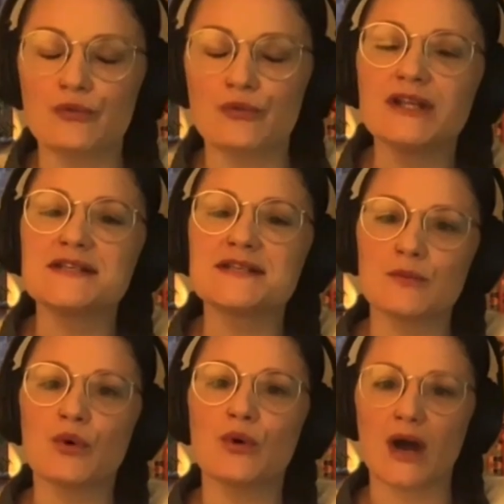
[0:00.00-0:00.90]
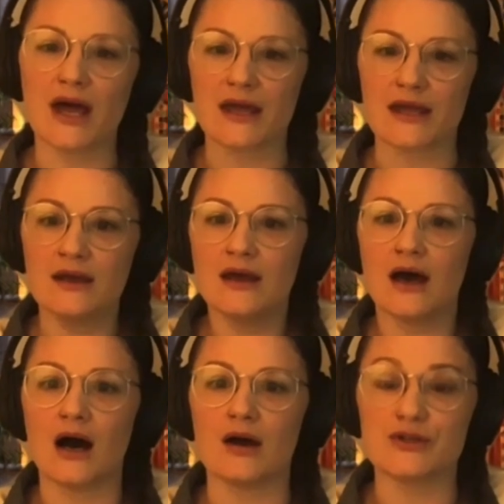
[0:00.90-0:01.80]
really simple way
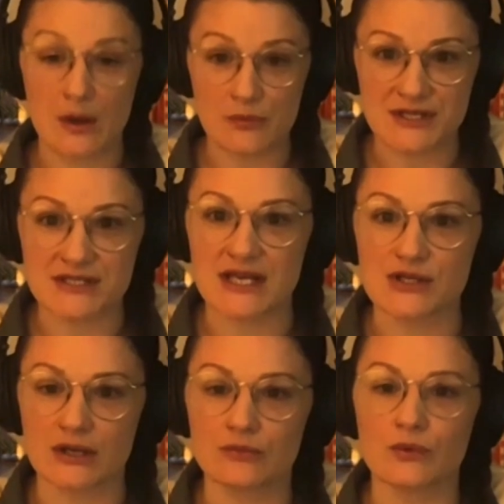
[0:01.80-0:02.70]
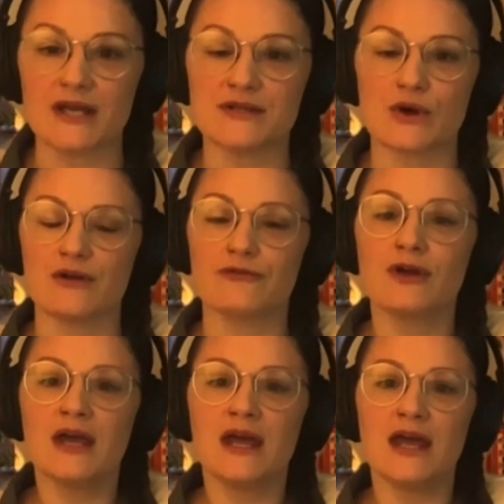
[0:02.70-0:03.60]
uh, is representation, right? So if
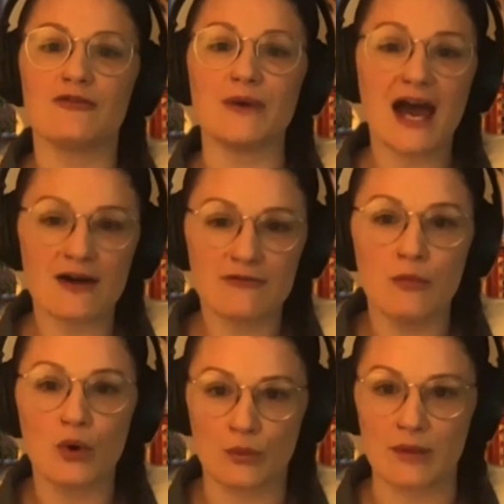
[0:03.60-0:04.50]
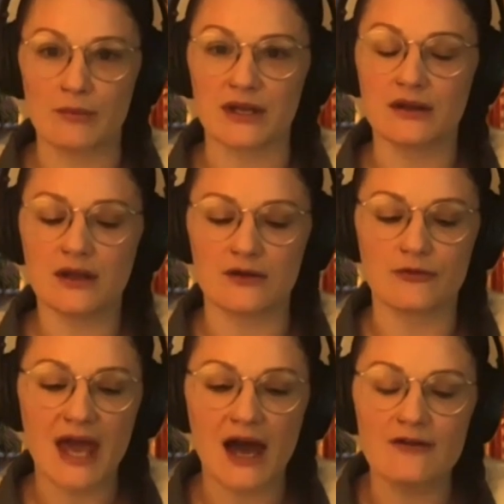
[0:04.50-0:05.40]
if we have more women, if
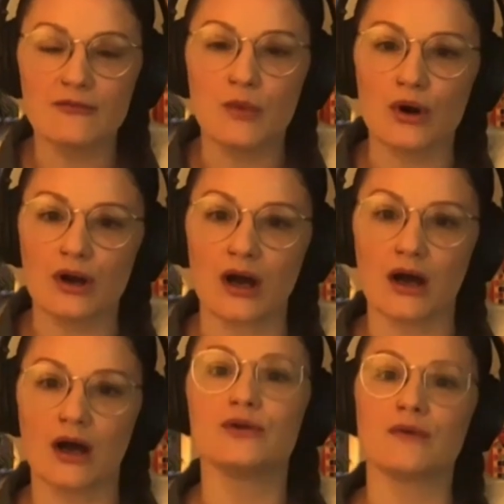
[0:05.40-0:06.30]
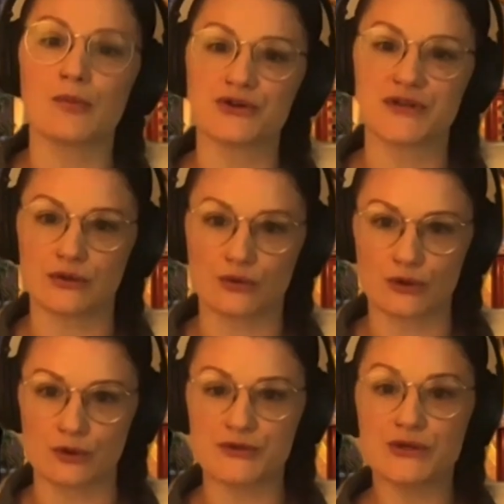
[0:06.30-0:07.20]
we have more uh, underrepresented
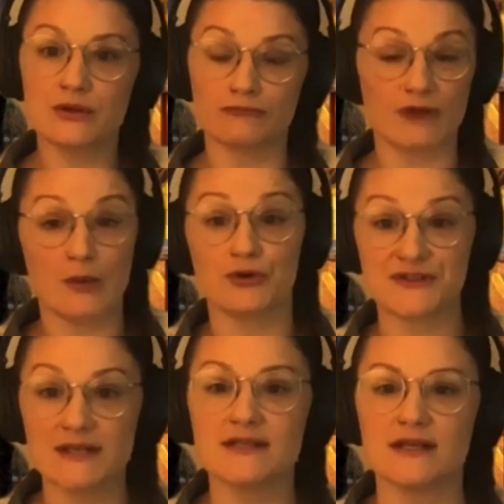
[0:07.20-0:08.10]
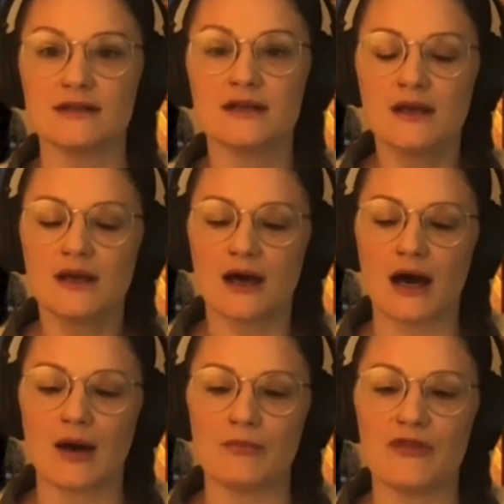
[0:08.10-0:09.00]
groups represented,
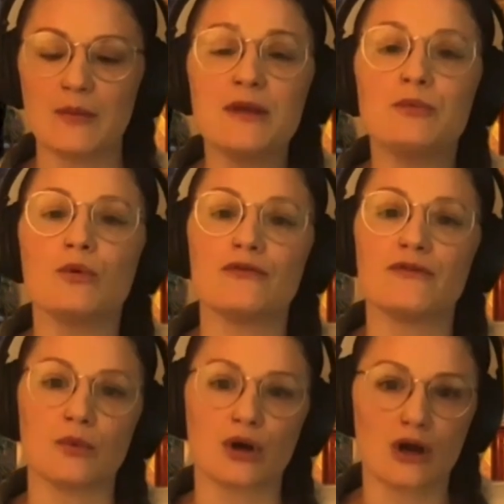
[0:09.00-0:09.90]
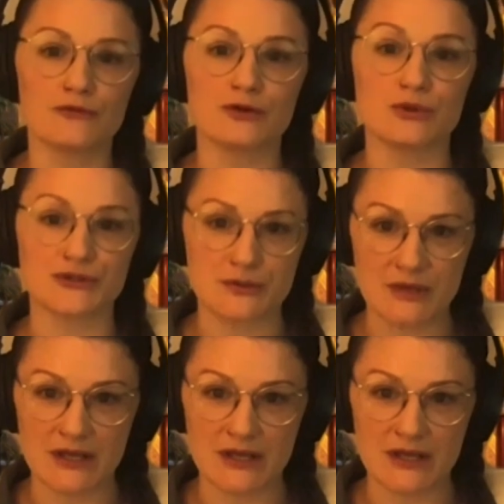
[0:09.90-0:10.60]
um, then people will feel more comfortable to be